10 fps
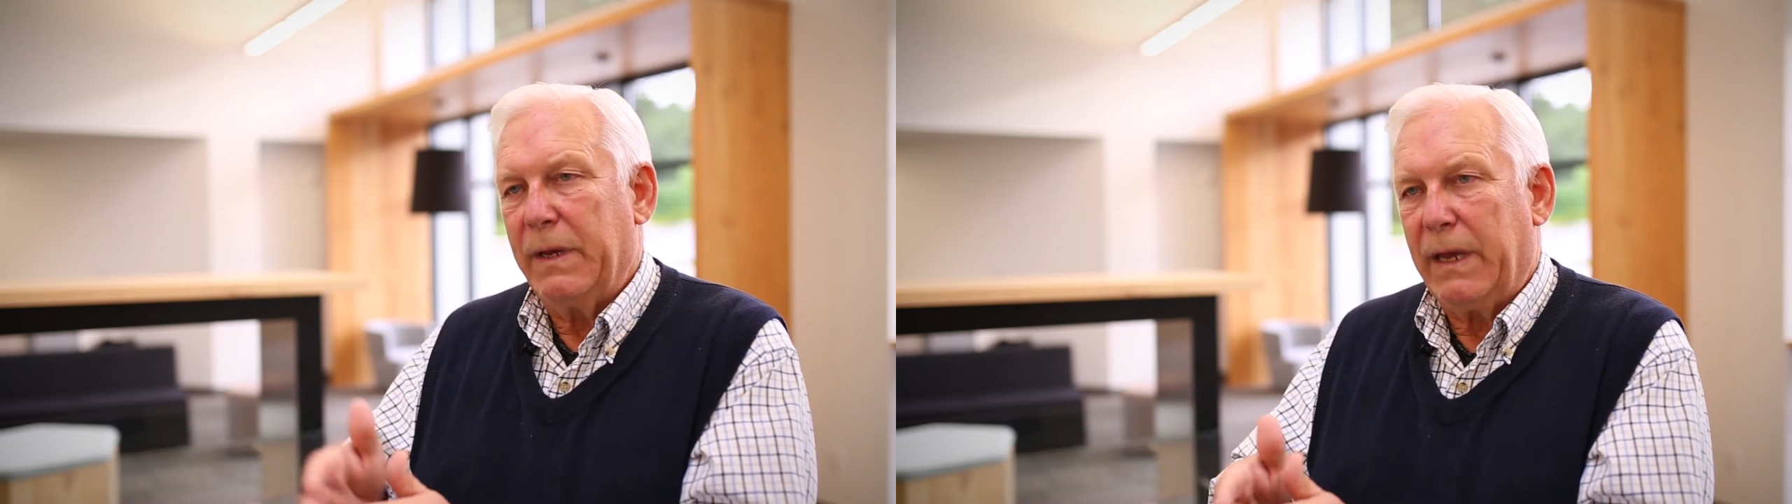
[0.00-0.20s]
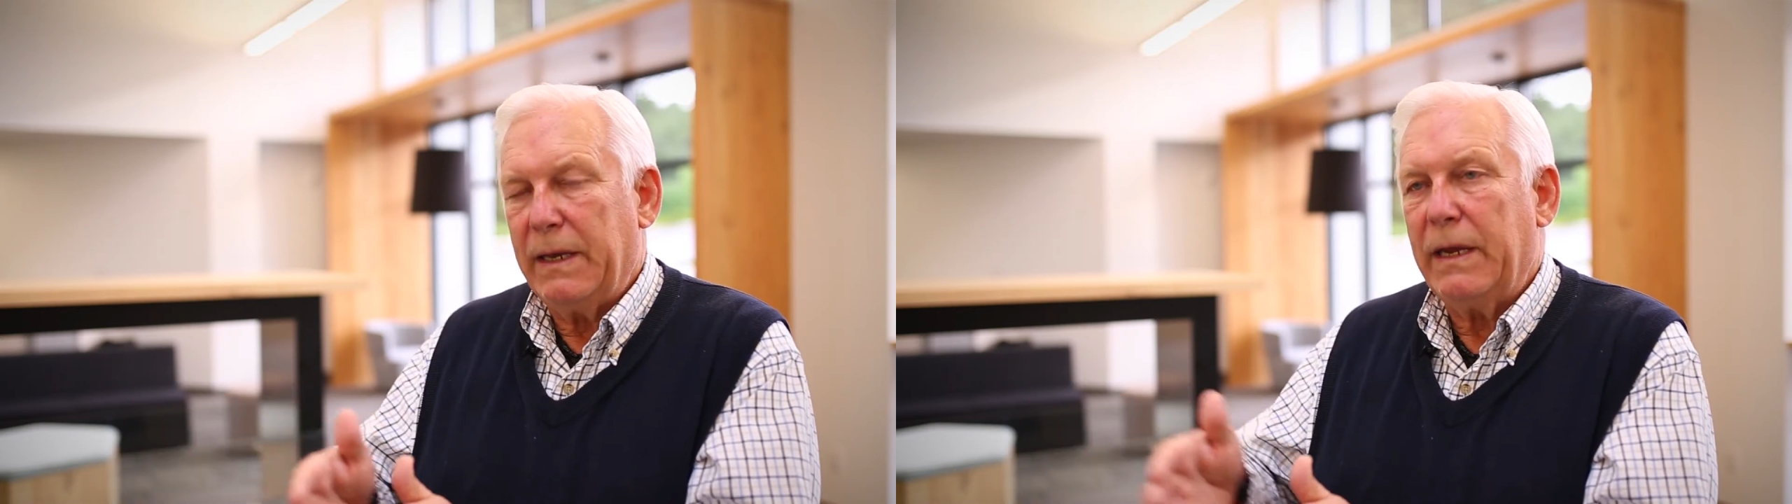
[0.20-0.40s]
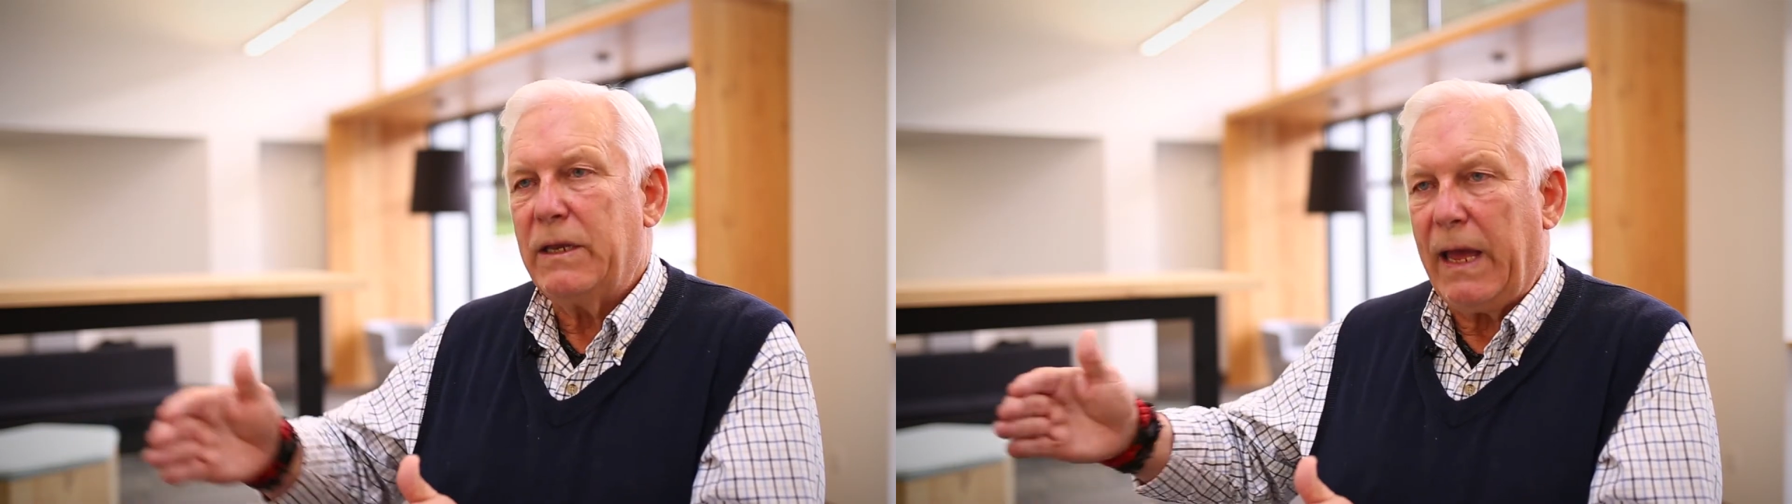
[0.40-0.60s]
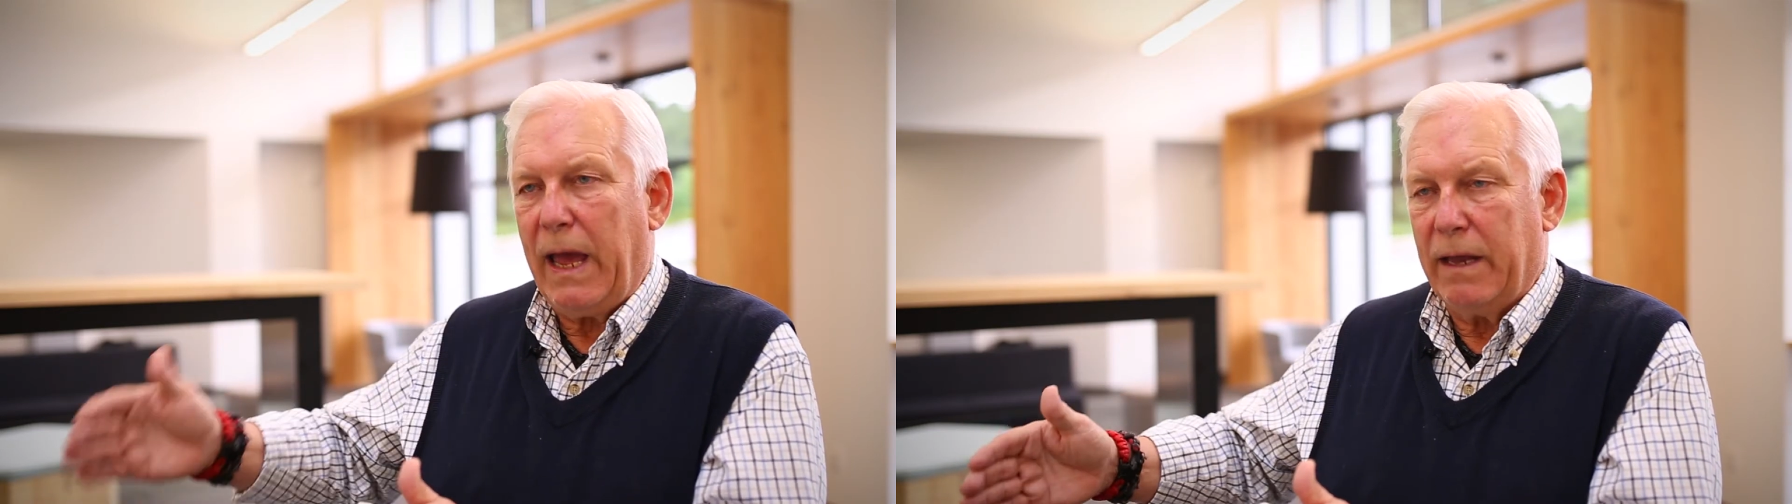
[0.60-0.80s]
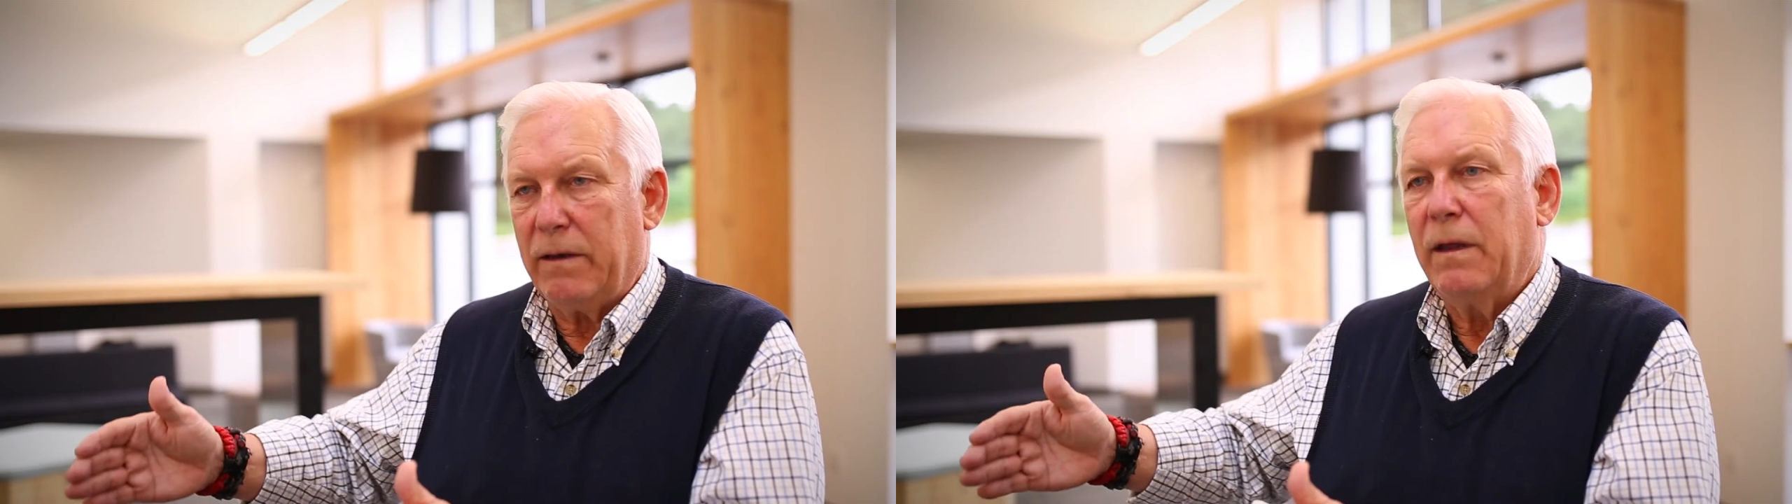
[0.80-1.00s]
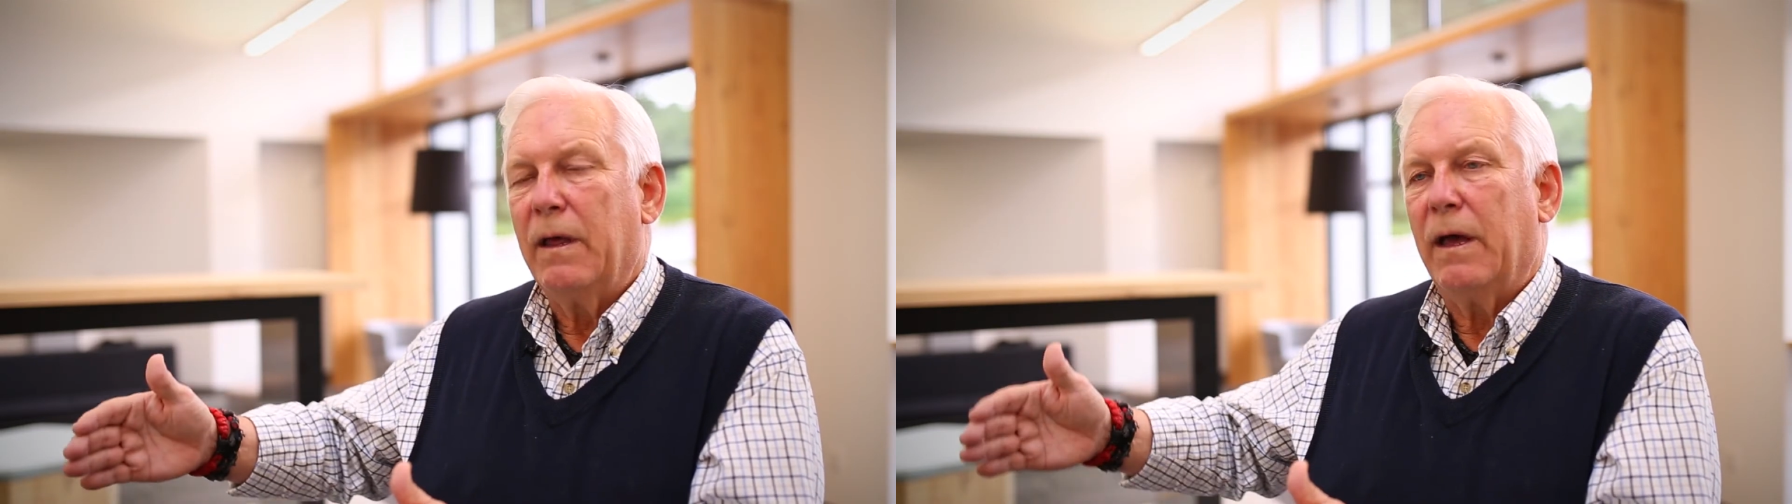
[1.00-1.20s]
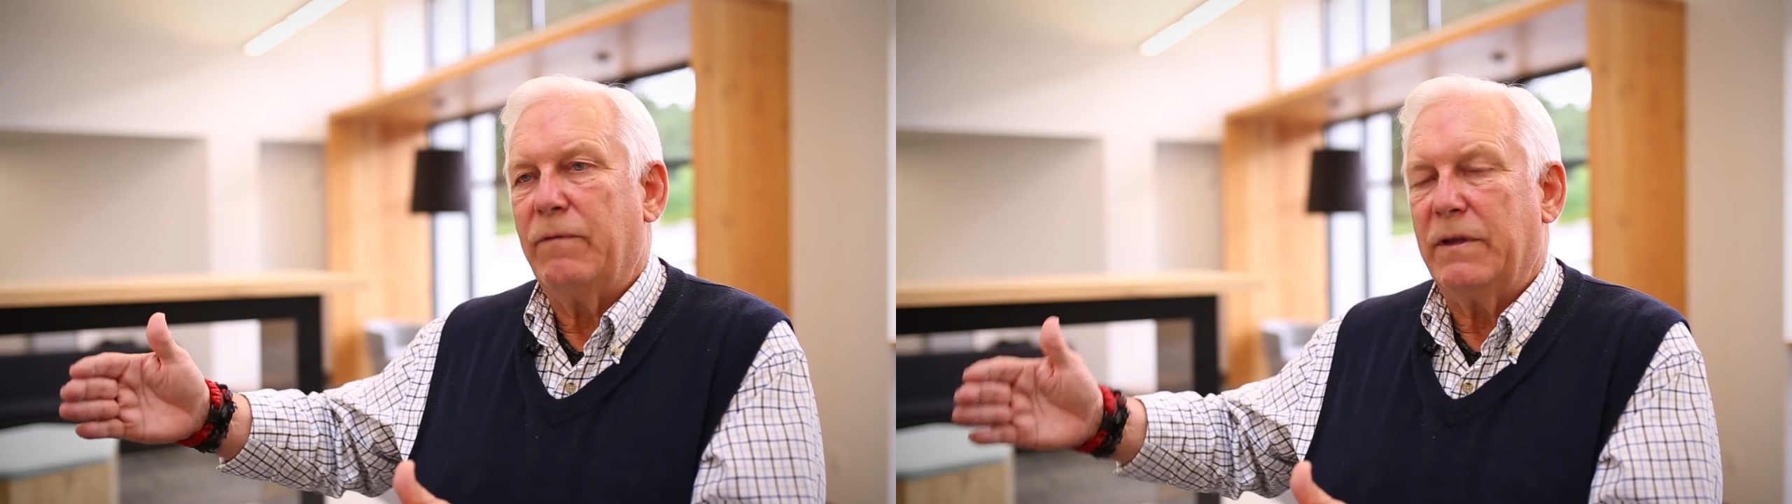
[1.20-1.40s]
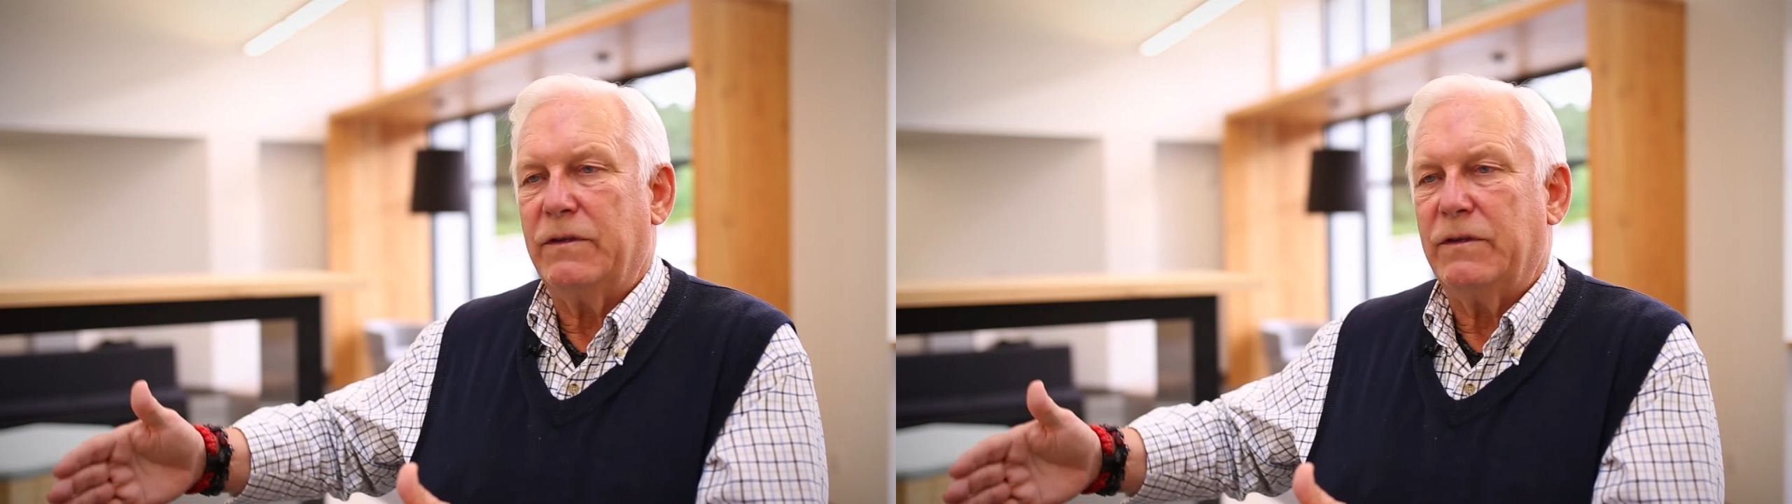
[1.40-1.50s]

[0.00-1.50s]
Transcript: beginning to end, of the